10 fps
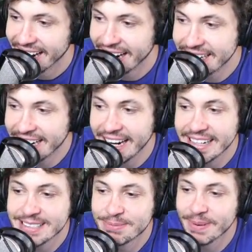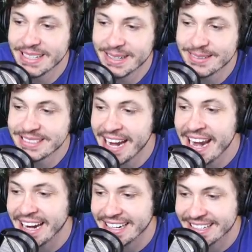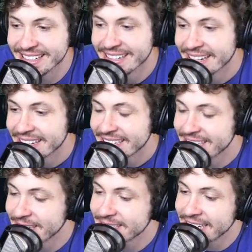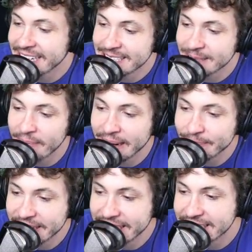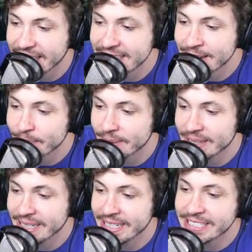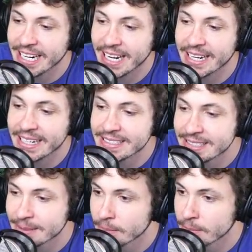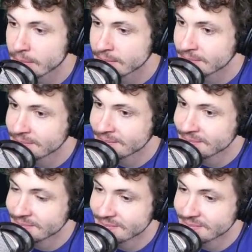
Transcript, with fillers: He cares what you think. He thinks that maybe he doesn't, but he does. you